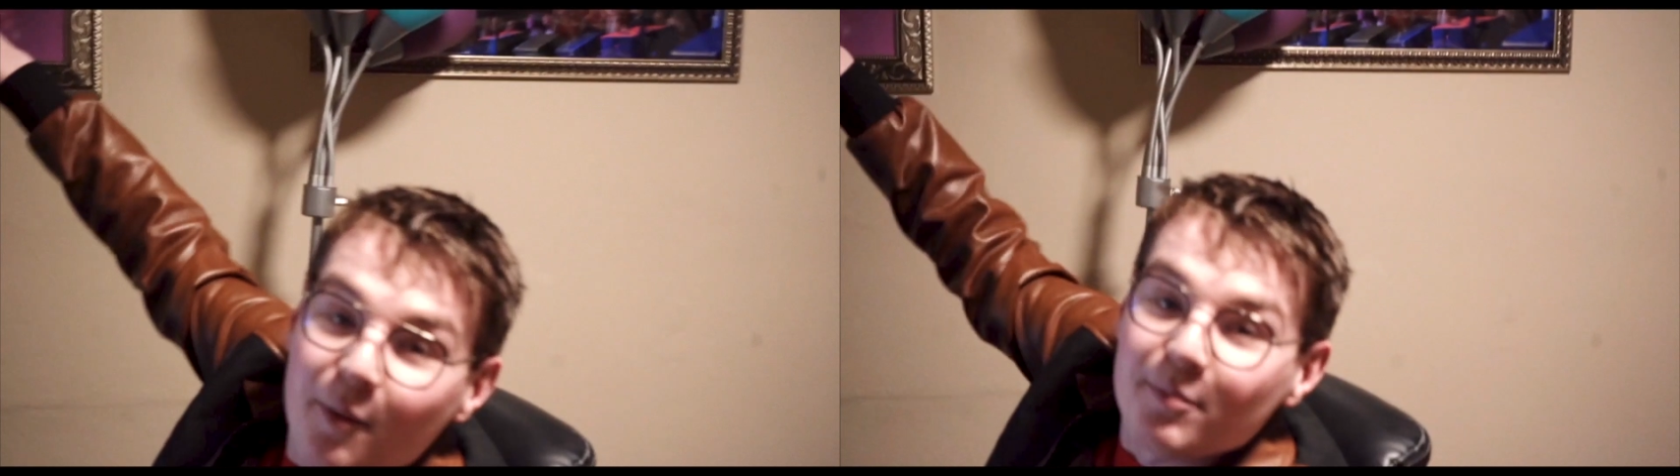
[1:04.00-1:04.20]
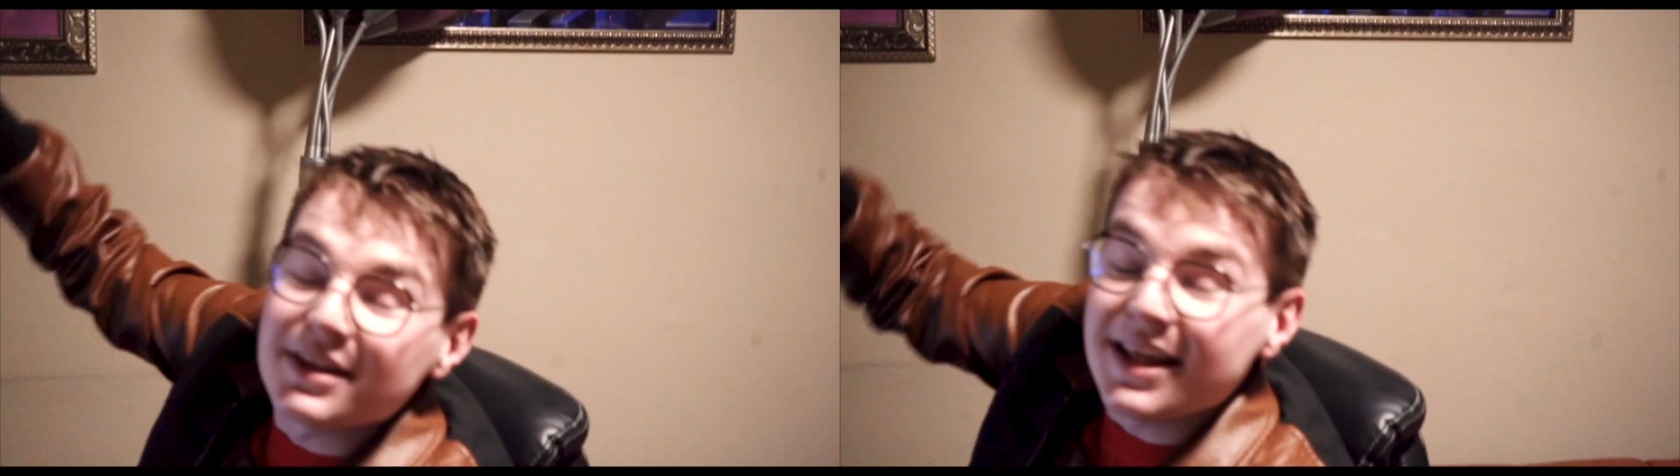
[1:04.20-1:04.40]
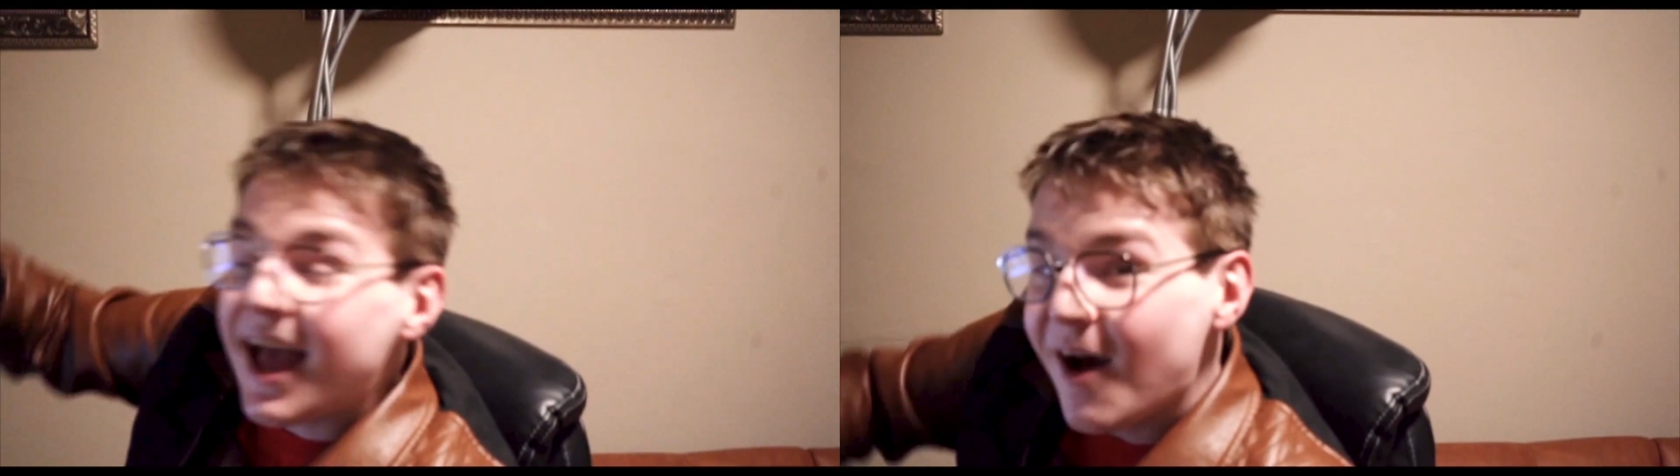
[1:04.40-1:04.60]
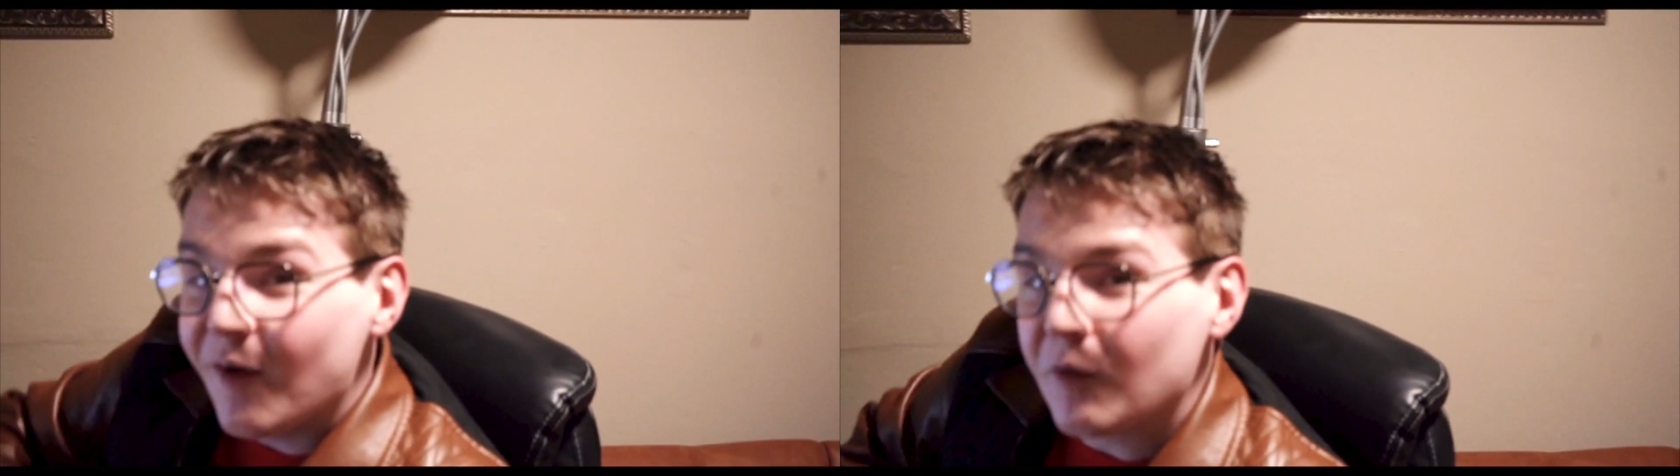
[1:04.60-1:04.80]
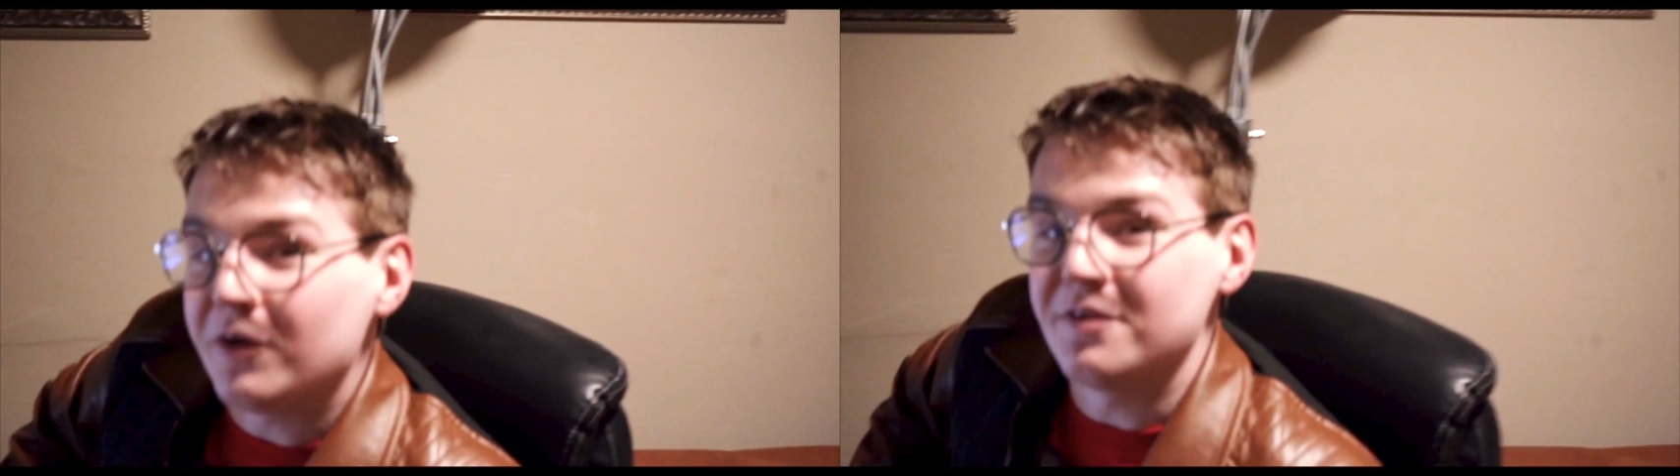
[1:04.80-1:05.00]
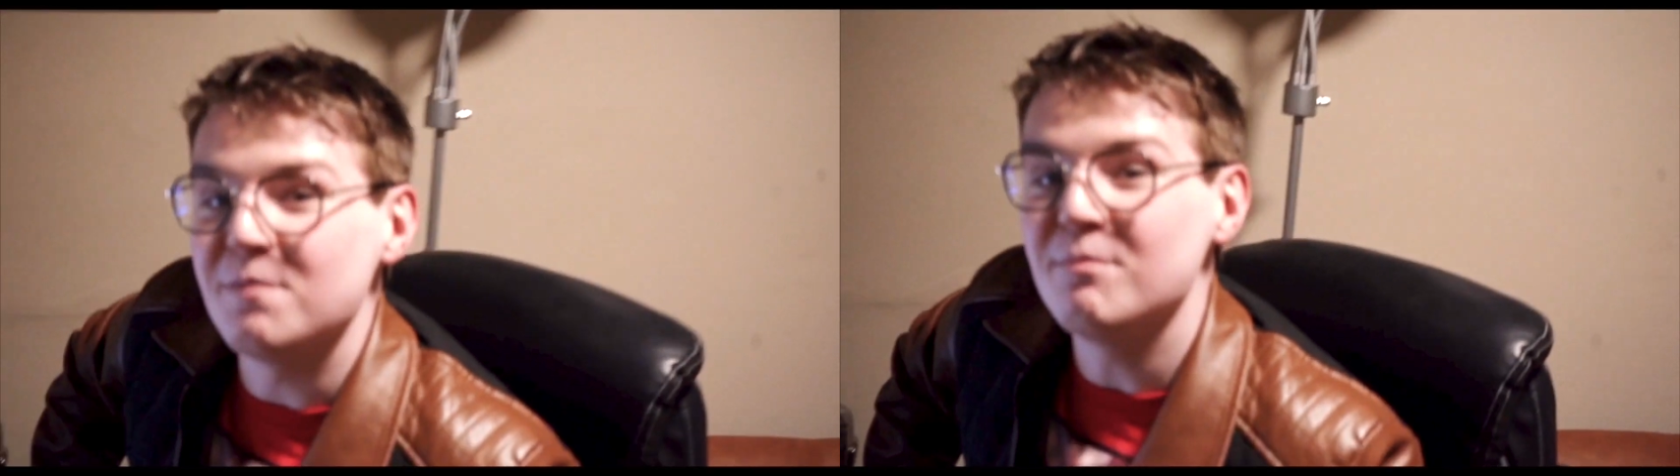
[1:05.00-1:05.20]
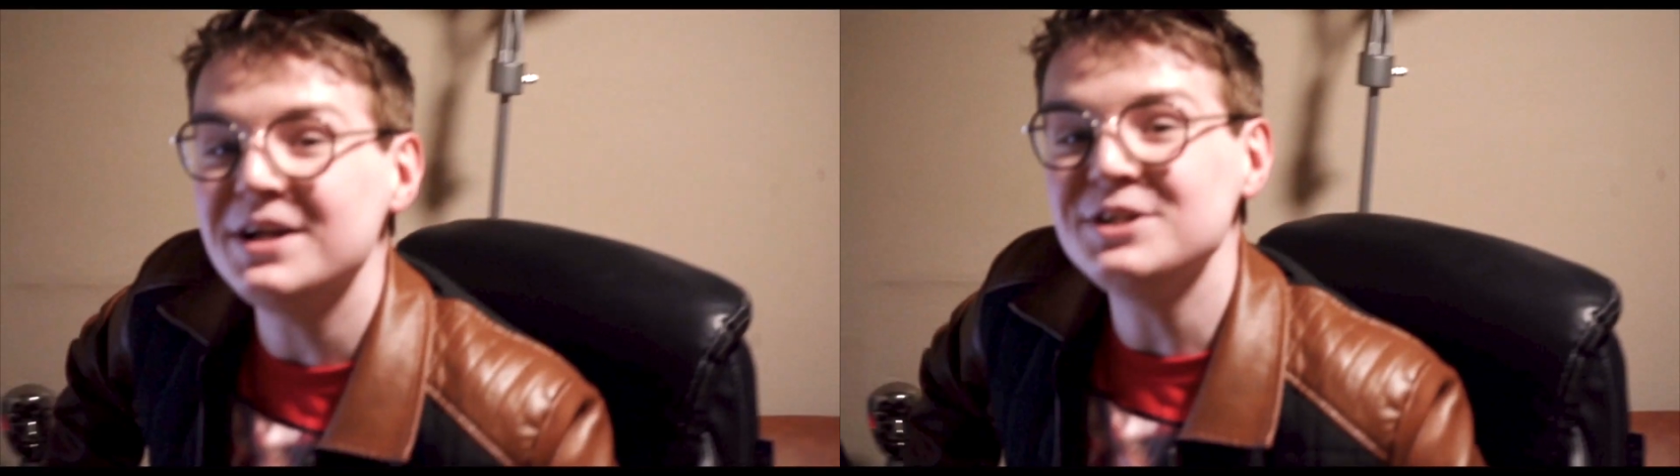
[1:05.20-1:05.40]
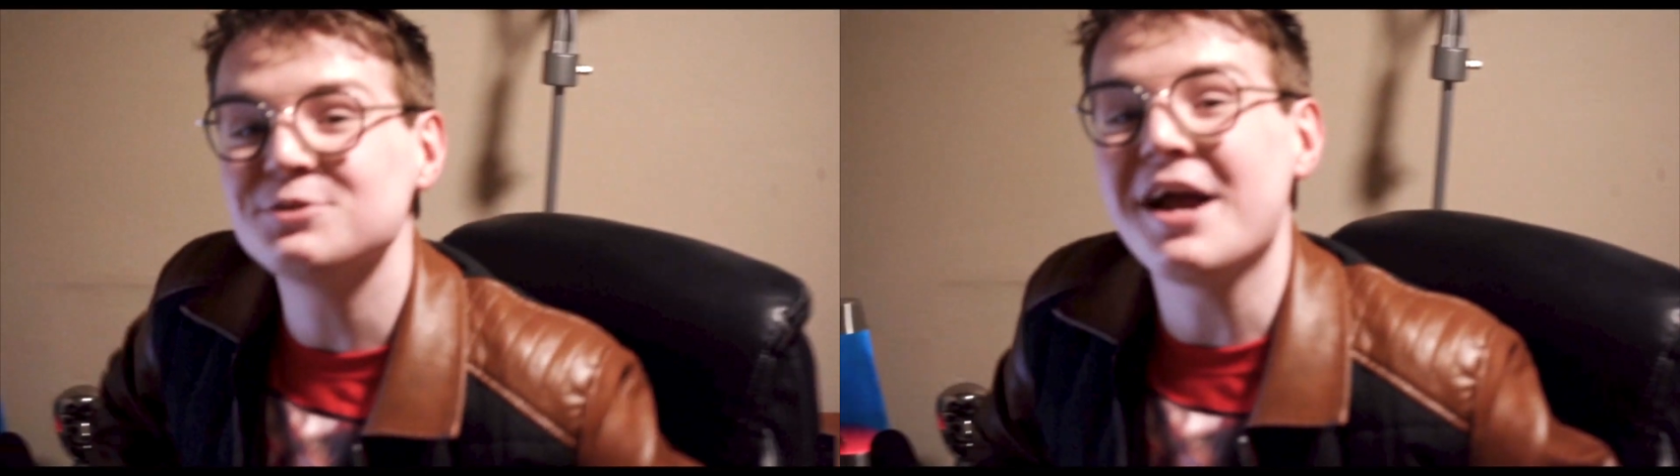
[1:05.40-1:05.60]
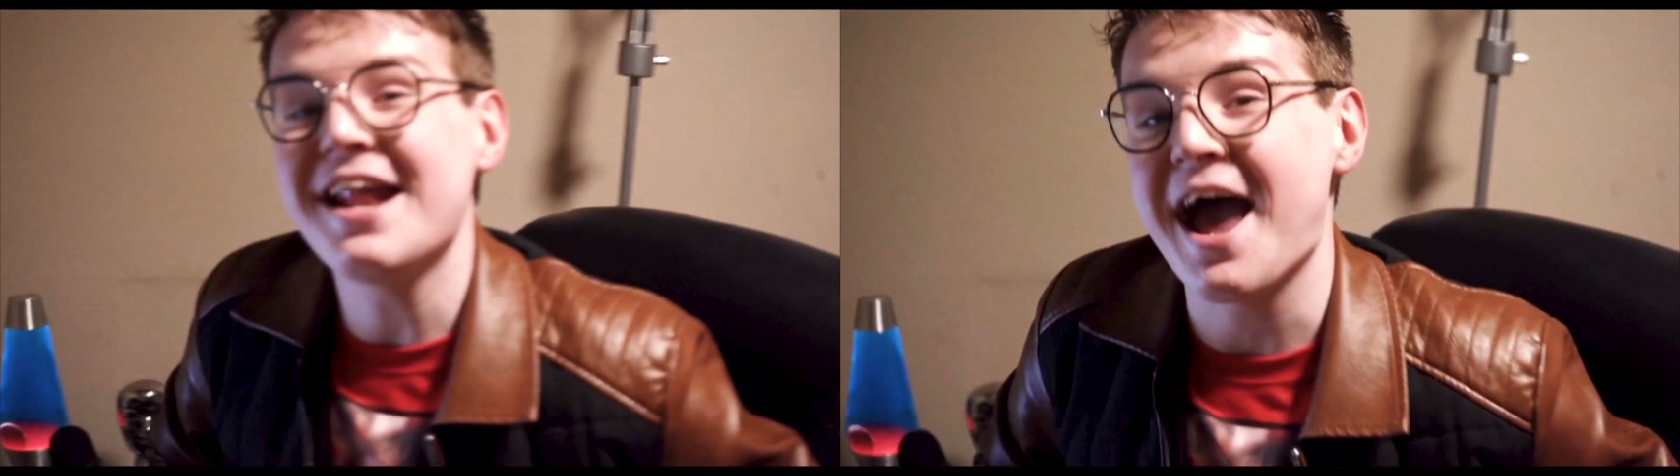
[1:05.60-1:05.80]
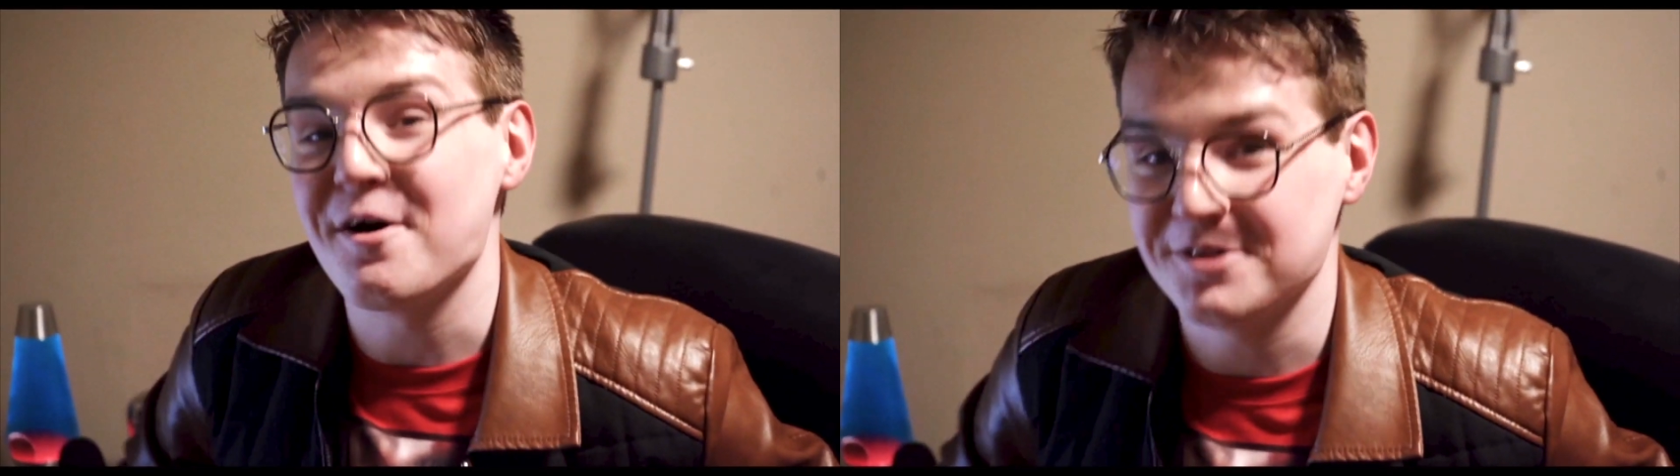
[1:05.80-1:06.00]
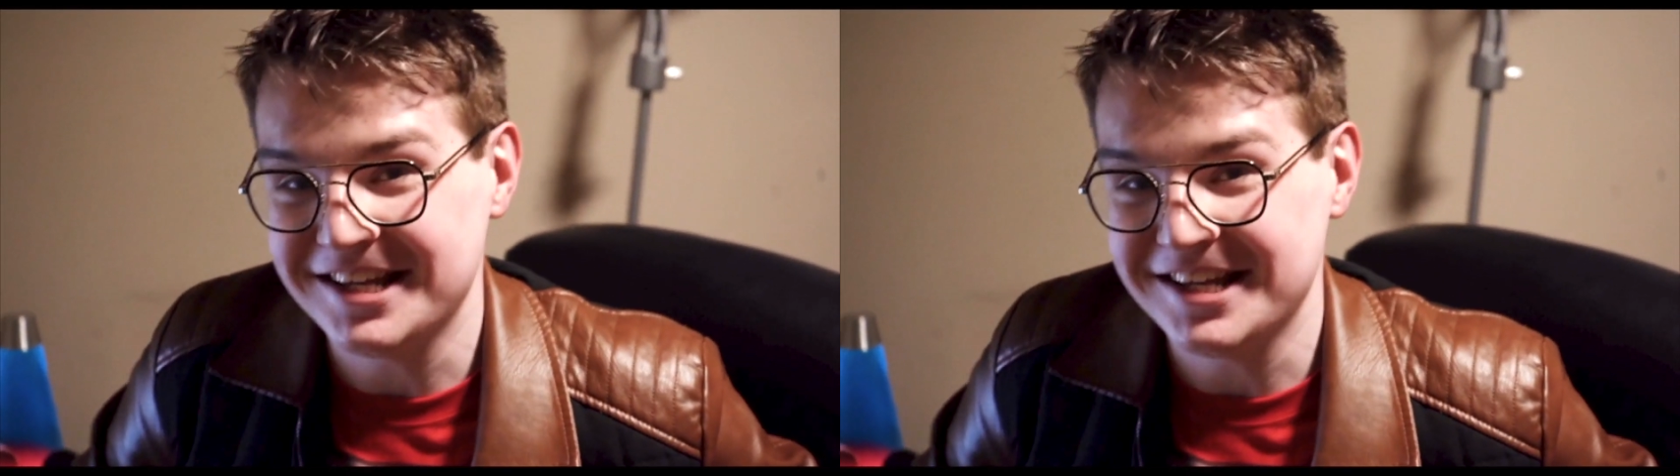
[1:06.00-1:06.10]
but now, the money's ran out.